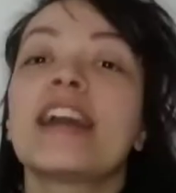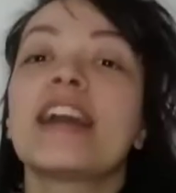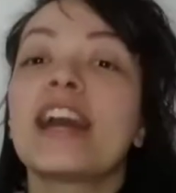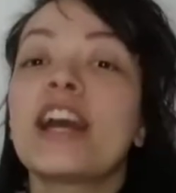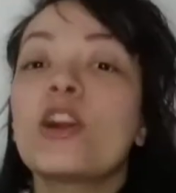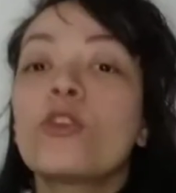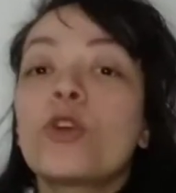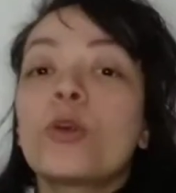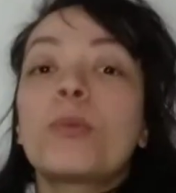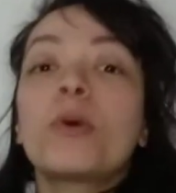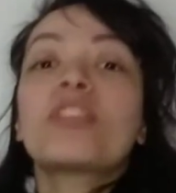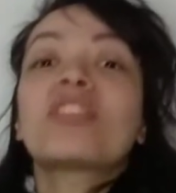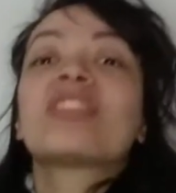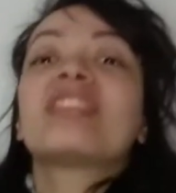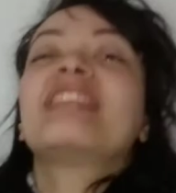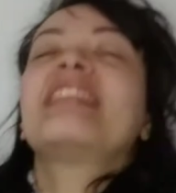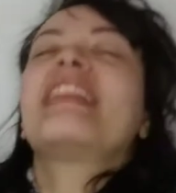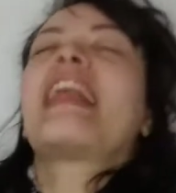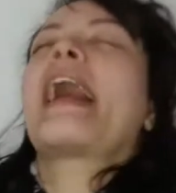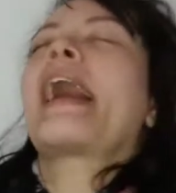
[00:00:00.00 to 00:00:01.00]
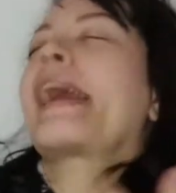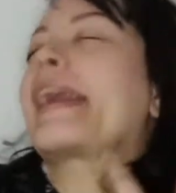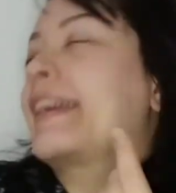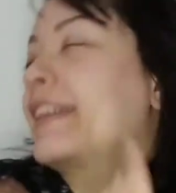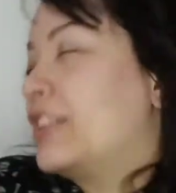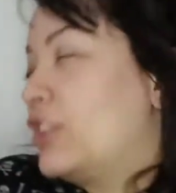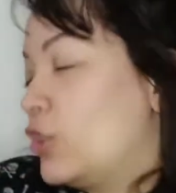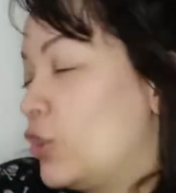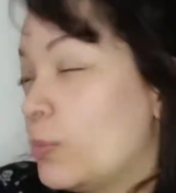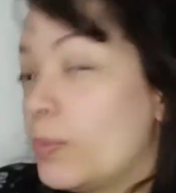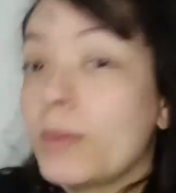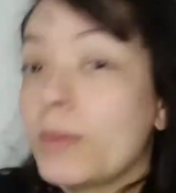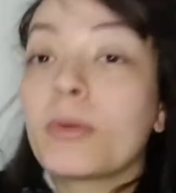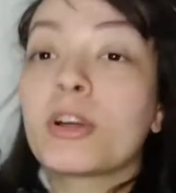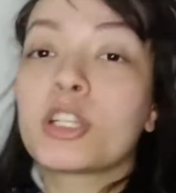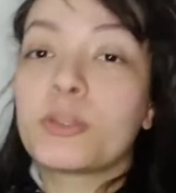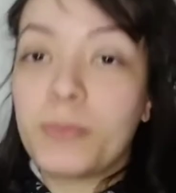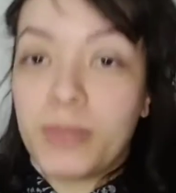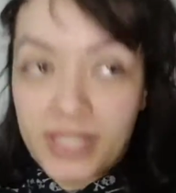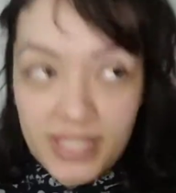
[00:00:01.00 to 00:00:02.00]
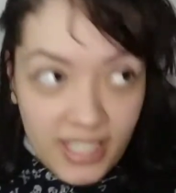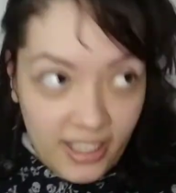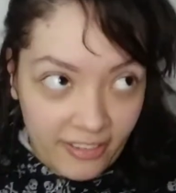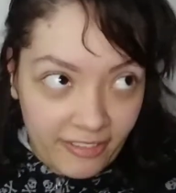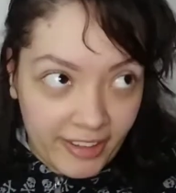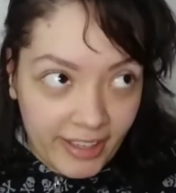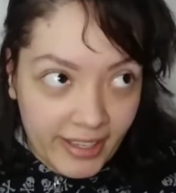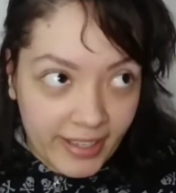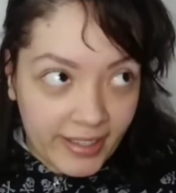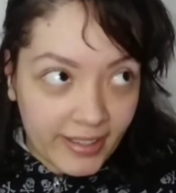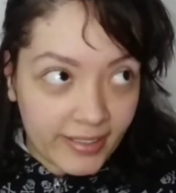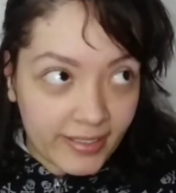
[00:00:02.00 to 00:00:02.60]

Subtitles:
A robot knight, to be more specific.